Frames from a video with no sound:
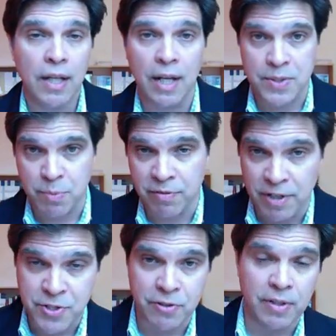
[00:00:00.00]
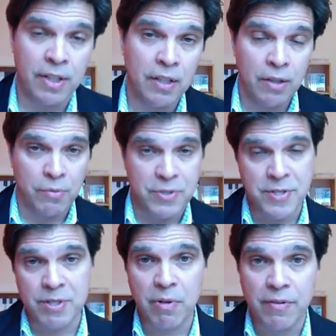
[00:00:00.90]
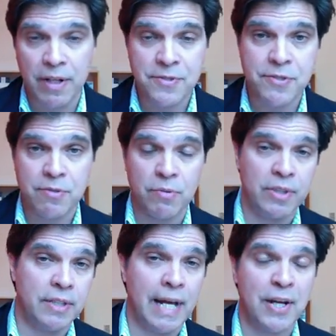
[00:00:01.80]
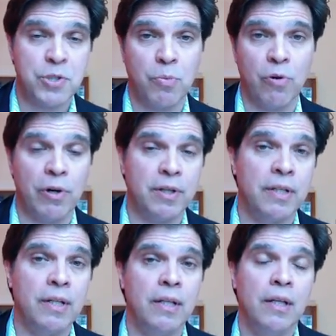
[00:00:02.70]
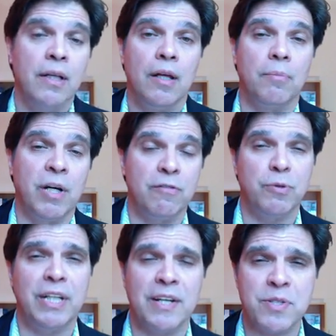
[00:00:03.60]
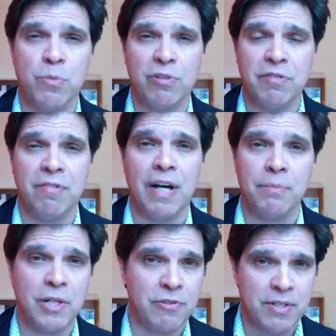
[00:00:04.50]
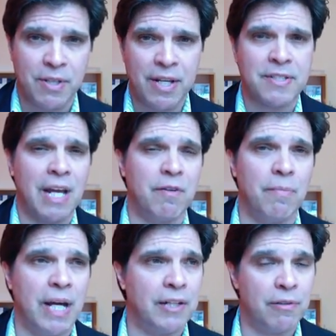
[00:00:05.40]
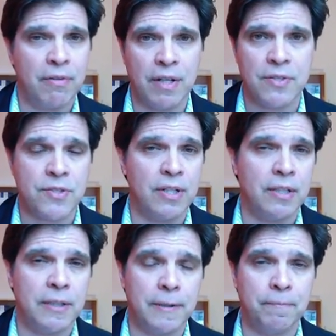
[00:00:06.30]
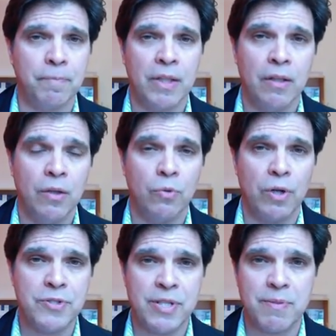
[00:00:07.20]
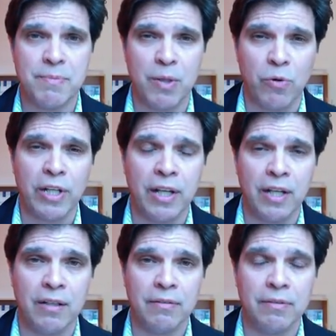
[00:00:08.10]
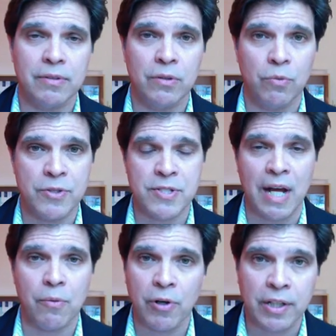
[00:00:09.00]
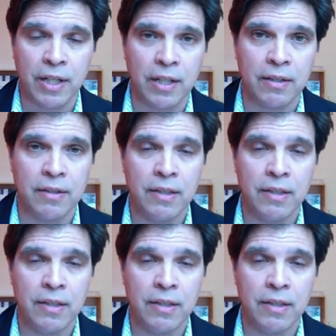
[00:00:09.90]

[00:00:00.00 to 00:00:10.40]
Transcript: as a professor. We see some of this with the dashboard, but if we could get some more refined metrics, the things I have in mind are things like what seems to be working, what's not working,